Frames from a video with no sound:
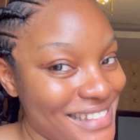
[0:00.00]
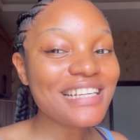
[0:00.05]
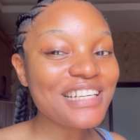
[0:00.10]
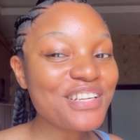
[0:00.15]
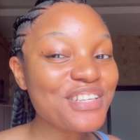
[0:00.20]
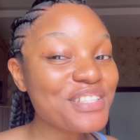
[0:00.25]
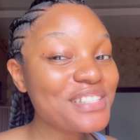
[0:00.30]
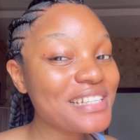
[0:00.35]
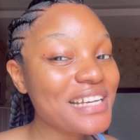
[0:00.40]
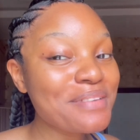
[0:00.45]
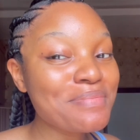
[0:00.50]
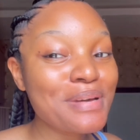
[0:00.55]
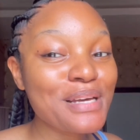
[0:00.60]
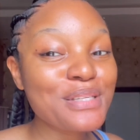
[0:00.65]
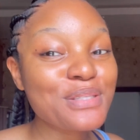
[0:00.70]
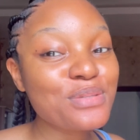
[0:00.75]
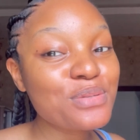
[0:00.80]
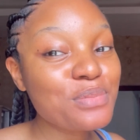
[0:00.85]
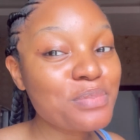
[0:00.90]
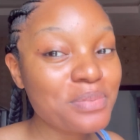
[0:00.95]
I just said my
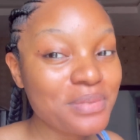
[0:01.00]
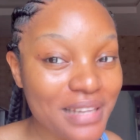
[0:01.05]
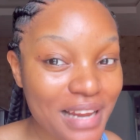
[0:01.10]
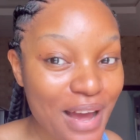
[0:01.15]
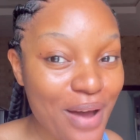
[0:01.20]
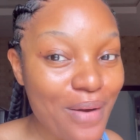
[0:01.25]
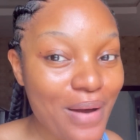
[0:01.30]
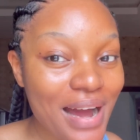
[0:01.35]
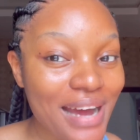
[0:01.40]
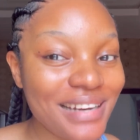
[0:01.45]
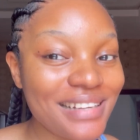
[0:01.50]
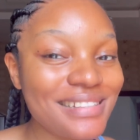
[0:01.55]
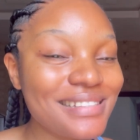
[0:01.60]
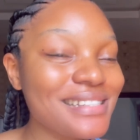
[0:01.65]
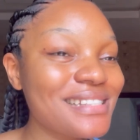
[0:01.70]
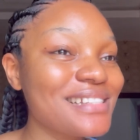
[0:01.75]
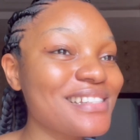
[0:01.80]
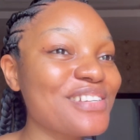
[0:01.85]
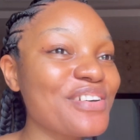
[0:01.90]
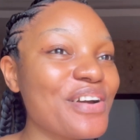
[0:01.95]
soup now and
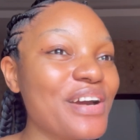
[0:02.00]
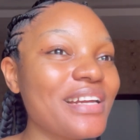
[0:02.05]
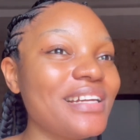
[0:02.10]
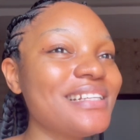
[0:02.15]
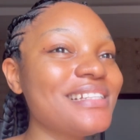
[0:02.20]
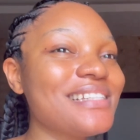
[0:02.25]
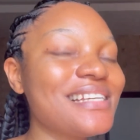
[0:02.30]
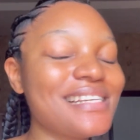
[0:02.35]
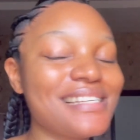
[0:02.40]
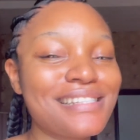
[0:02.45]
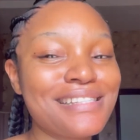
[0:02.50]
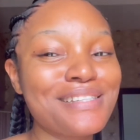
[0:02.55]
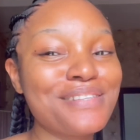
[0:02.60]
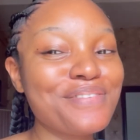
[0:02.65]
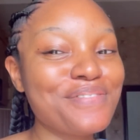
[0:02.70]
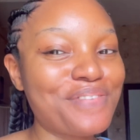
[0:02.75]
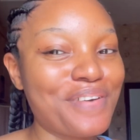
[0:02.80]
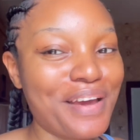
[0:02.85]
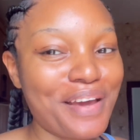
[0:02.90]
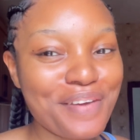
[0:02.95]
it is already tasting
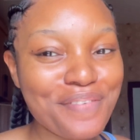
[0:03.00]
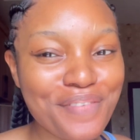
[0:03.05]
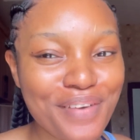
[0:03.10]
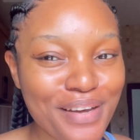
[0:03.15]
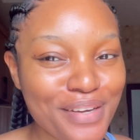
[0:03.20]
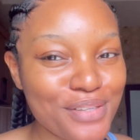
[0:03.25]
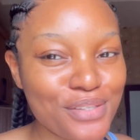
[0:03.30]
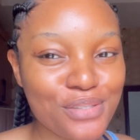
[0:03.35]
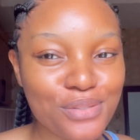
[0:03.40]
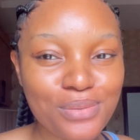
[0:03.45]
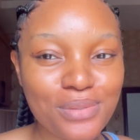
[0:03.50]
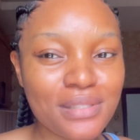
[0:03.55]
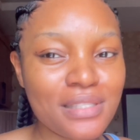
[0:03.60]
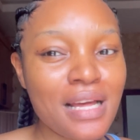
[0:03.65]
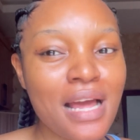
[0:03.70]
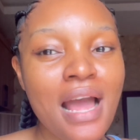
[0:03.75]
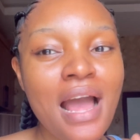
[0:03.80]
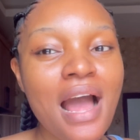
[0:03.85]
very, very sweet.